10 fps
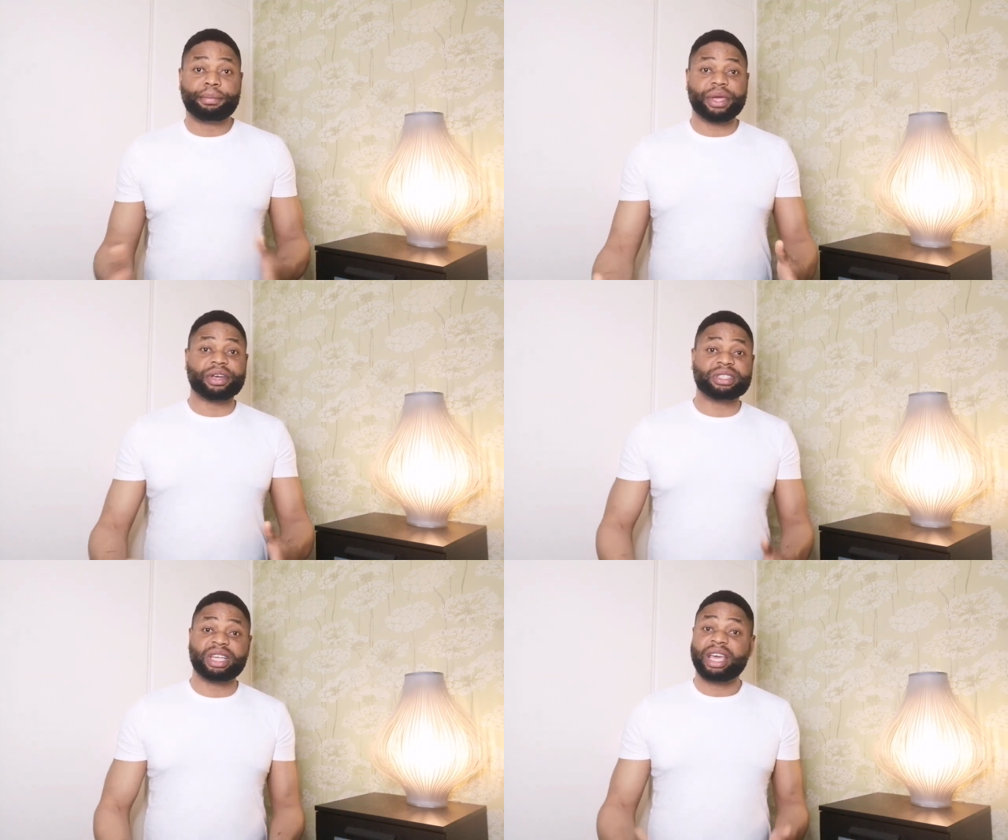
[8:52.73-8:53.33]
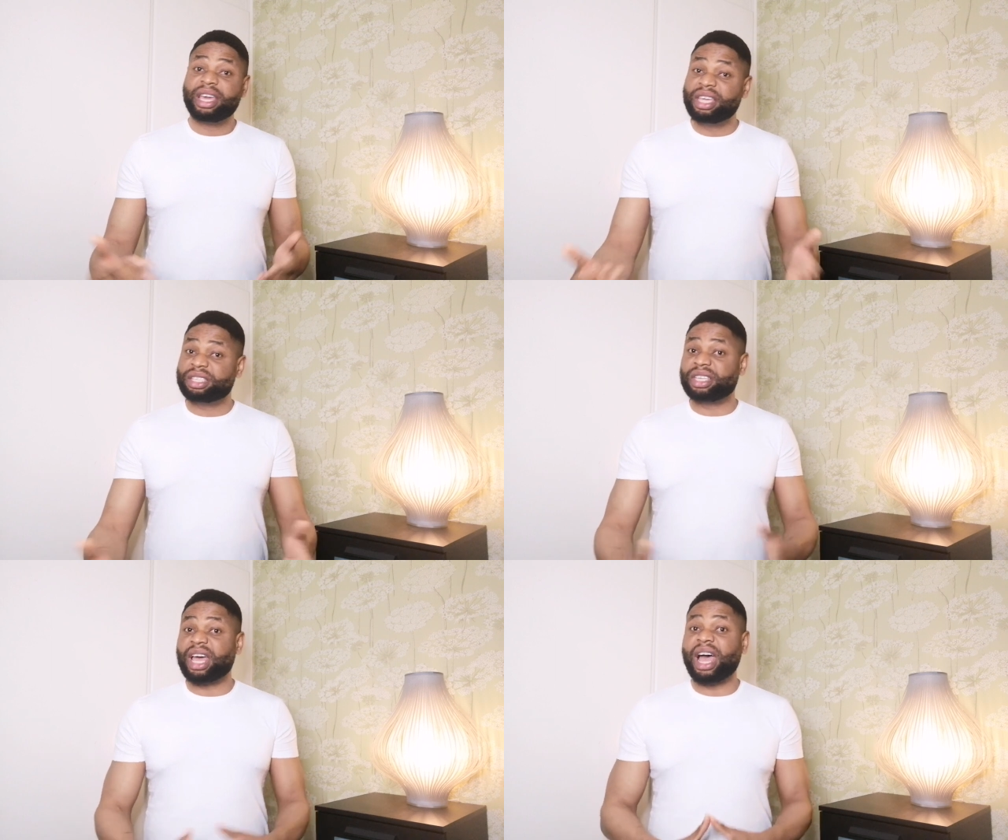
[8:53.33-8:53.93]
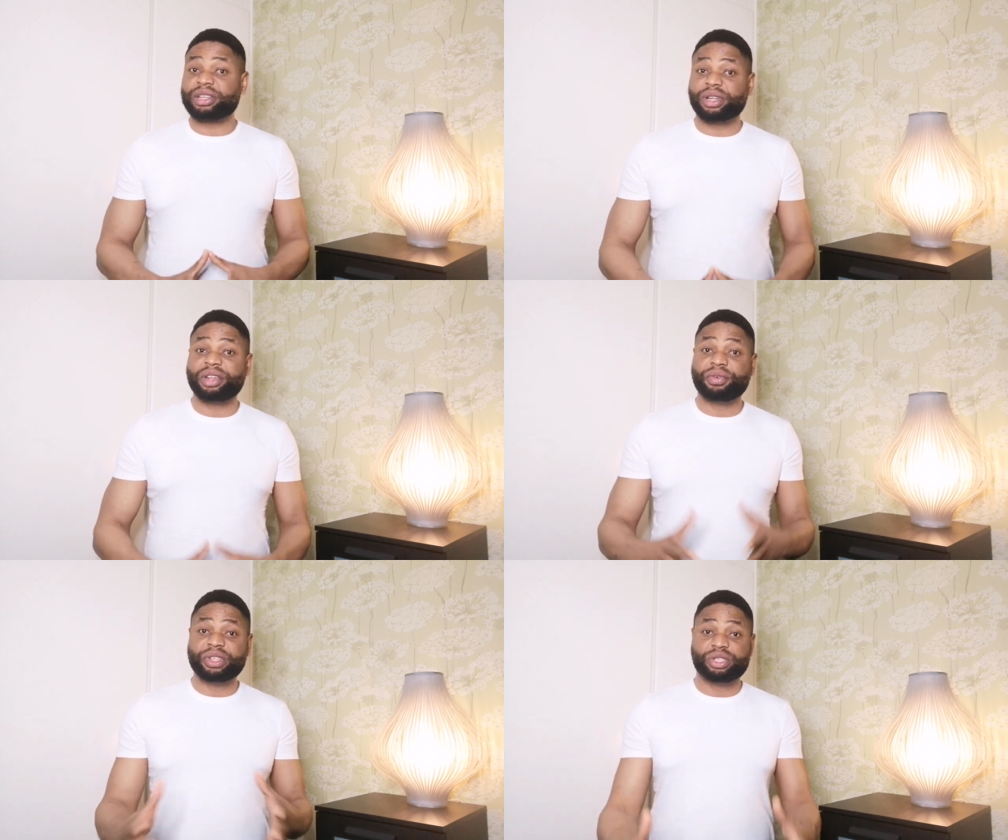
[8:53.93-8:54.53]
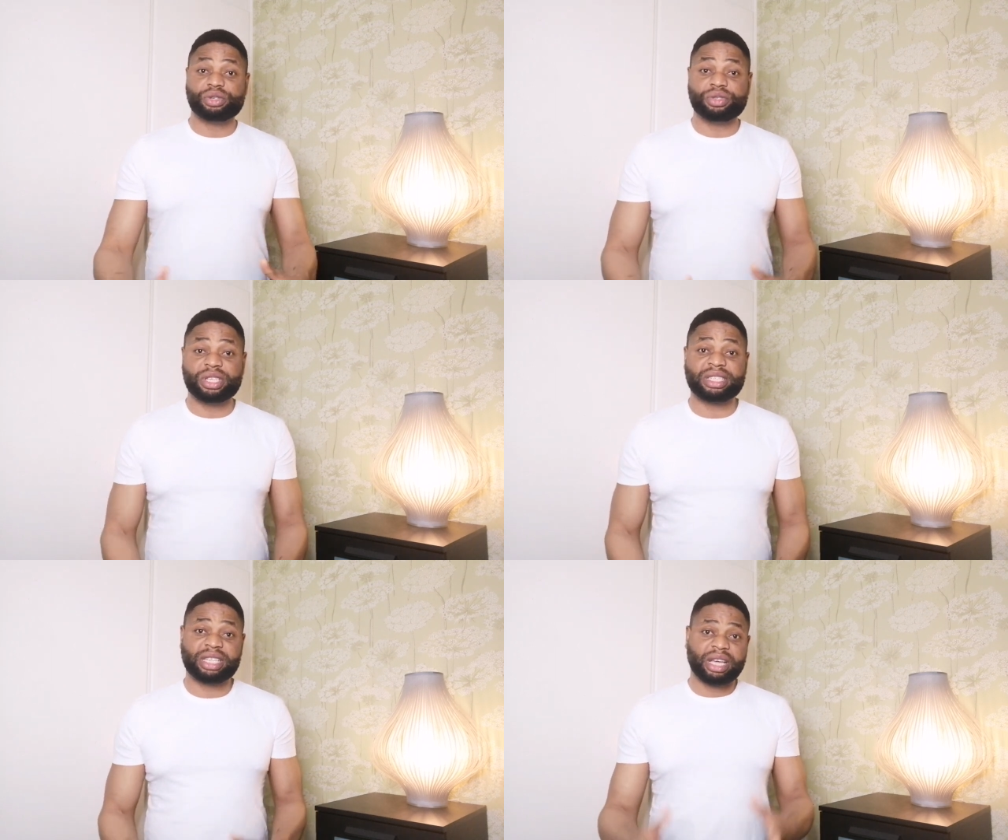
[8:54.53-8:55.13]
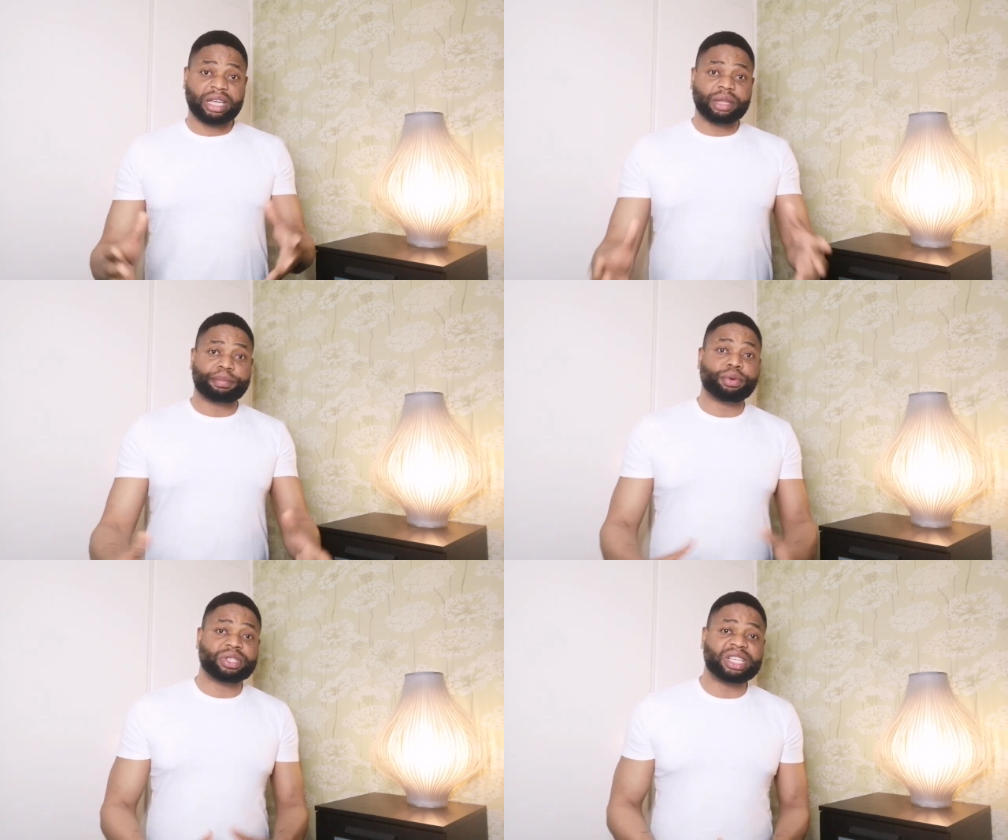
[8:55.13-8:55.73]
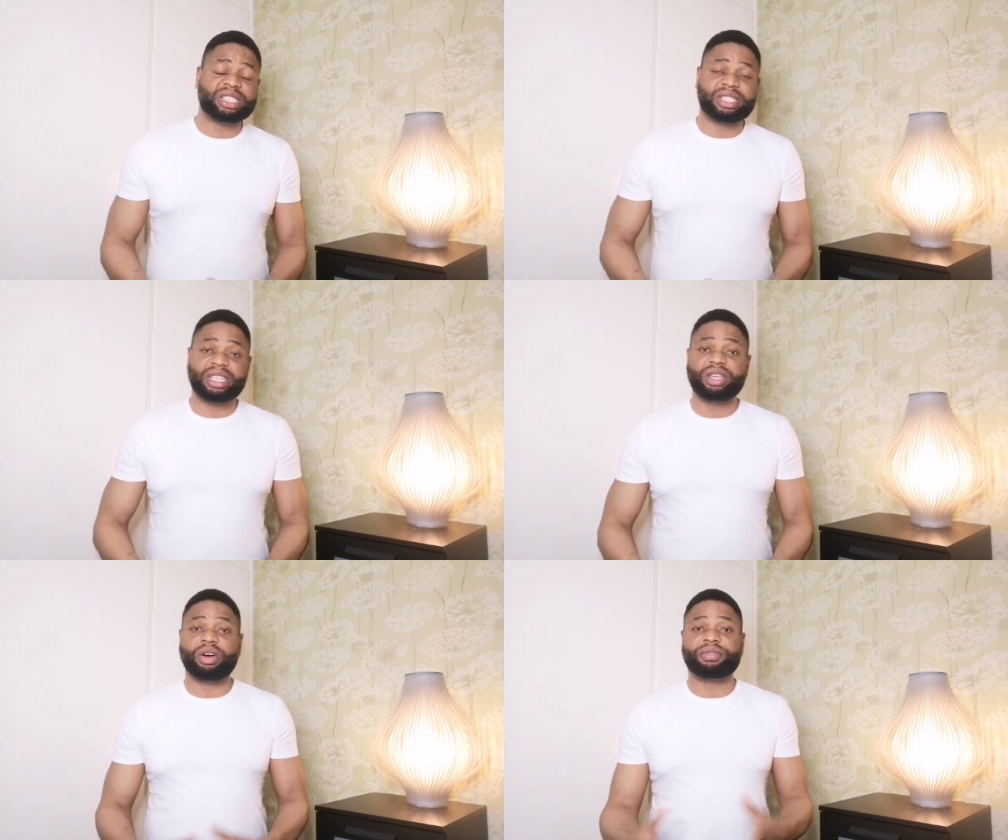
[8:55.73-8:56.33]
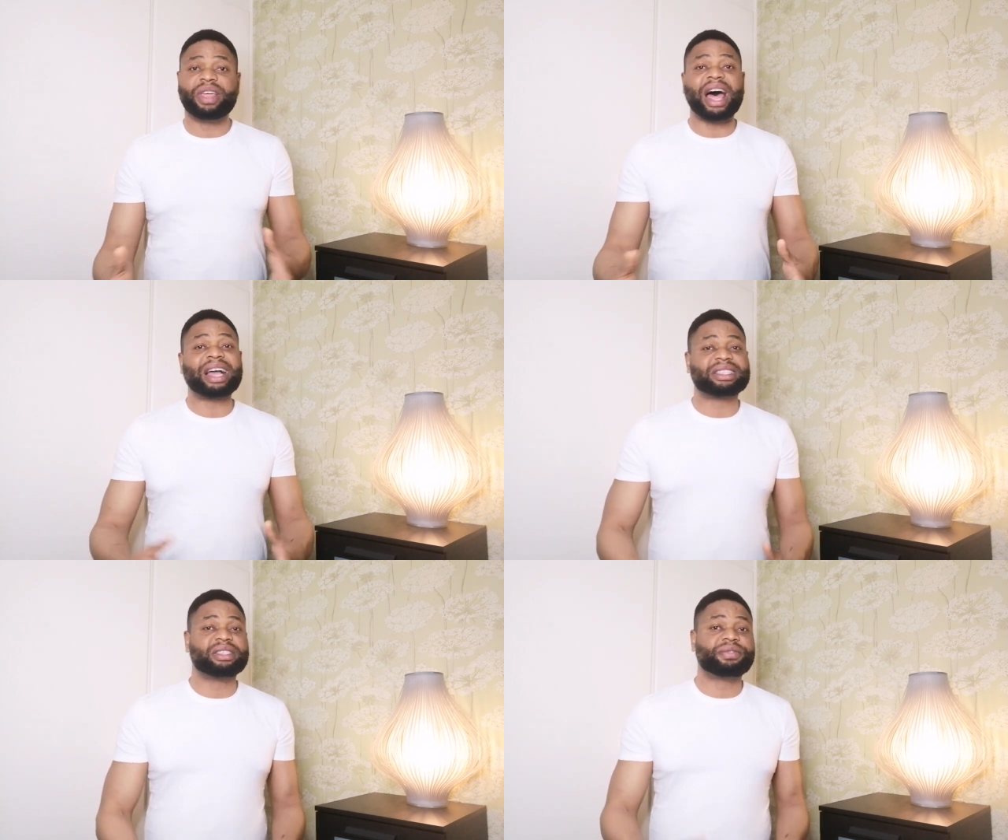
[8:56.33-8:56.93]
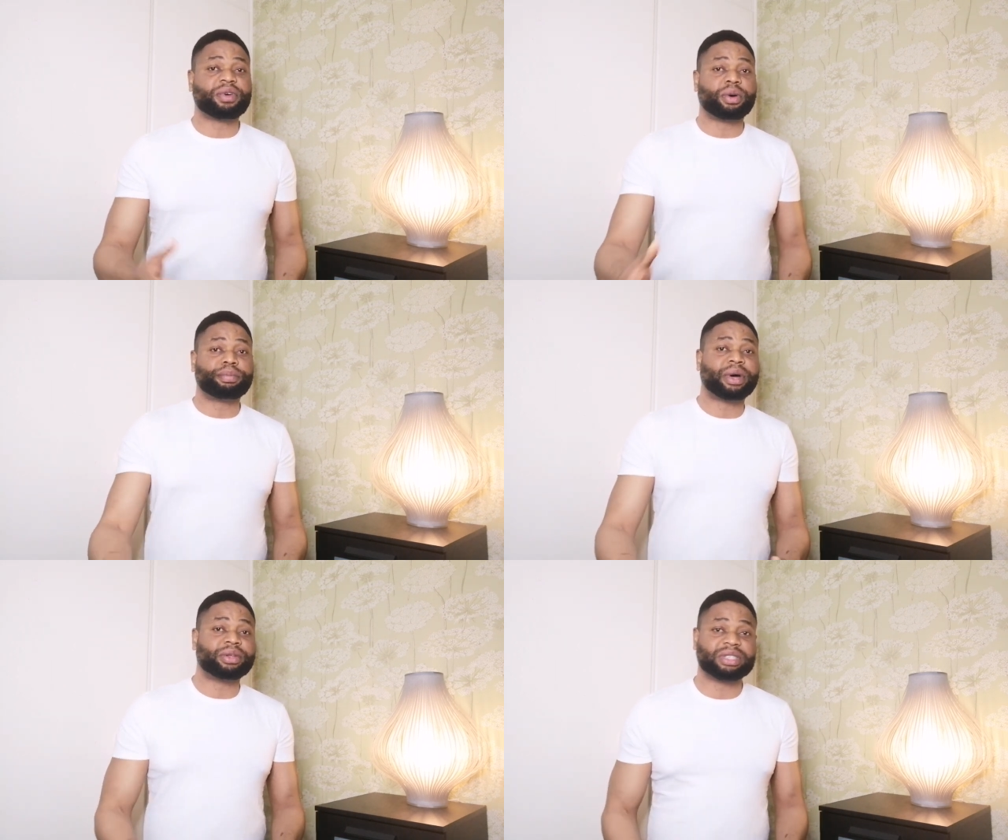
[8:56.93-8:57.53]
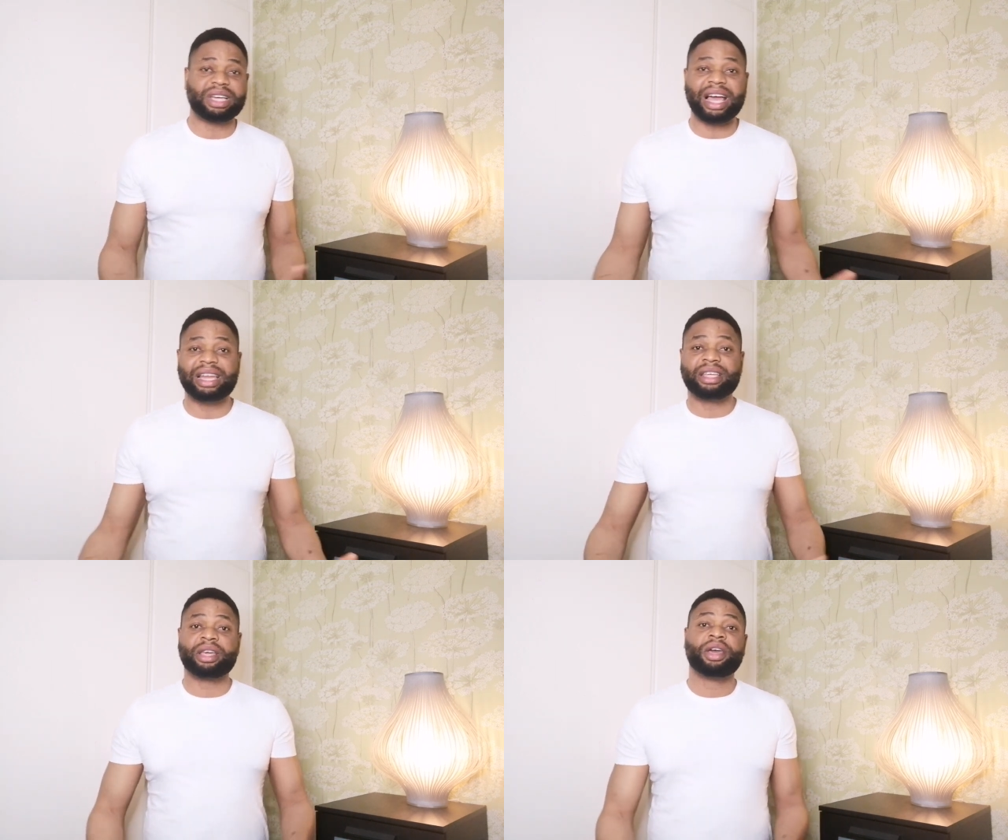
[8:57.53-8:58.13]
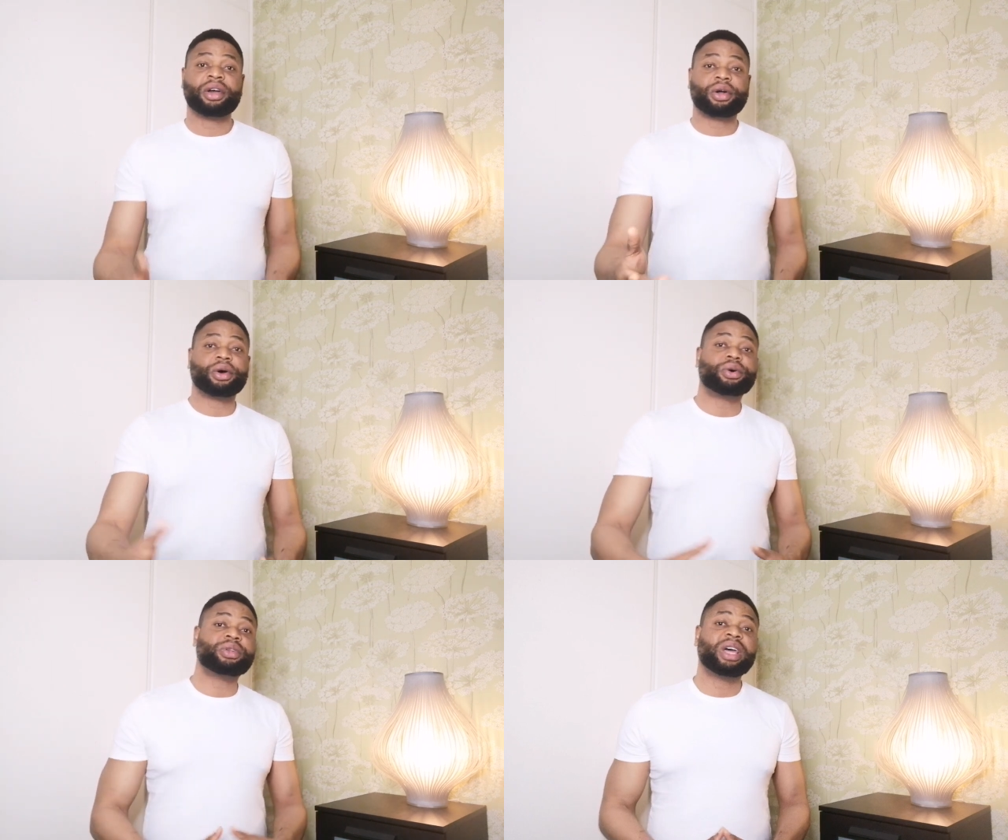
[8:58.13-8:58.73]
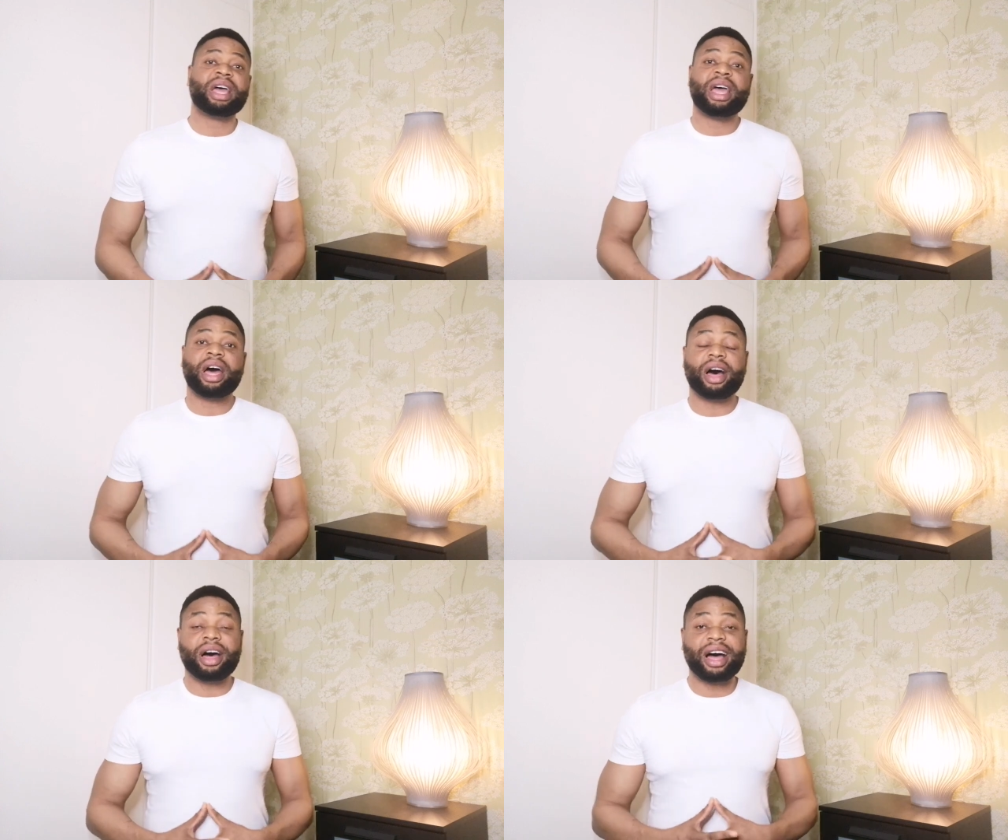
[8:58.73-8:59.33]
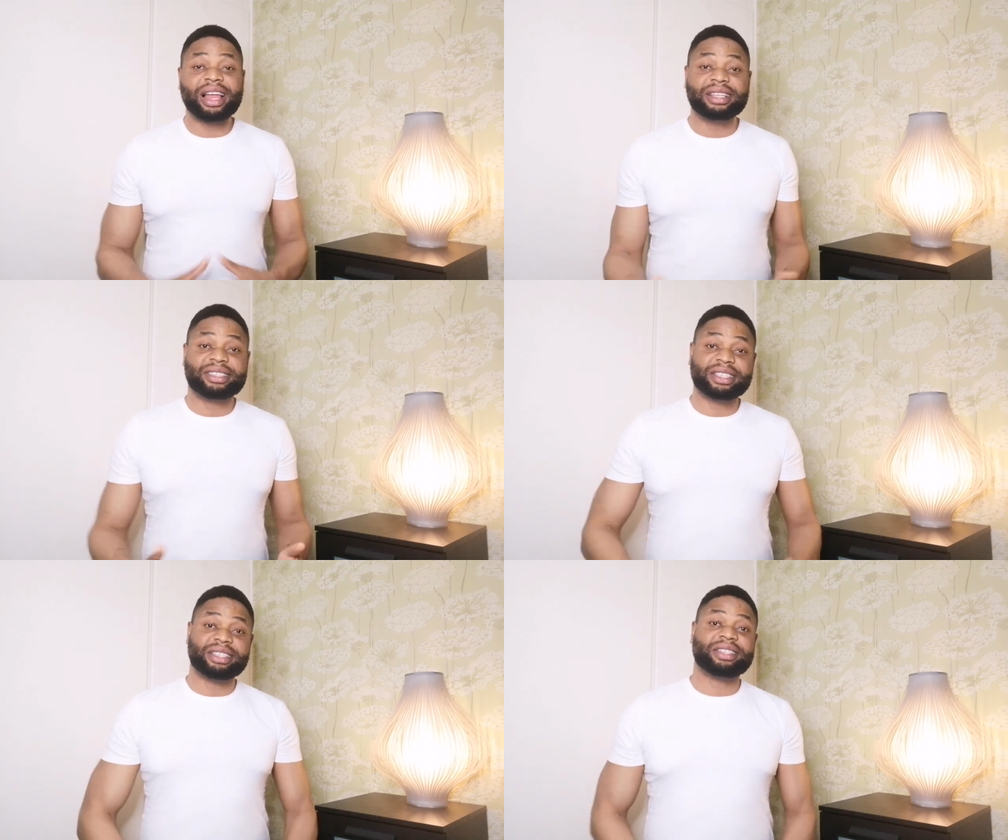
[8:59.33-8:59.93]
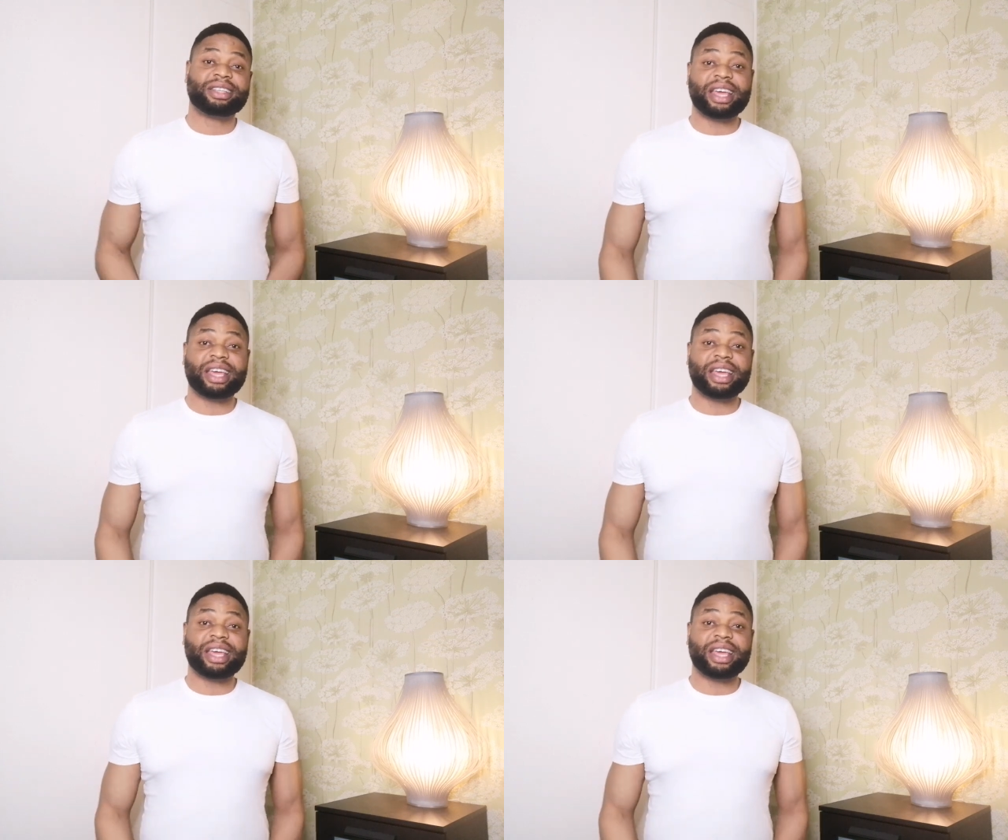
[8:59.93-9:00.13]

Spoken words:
because heat actually reduces the potency of the active compounds in garlic called allicin.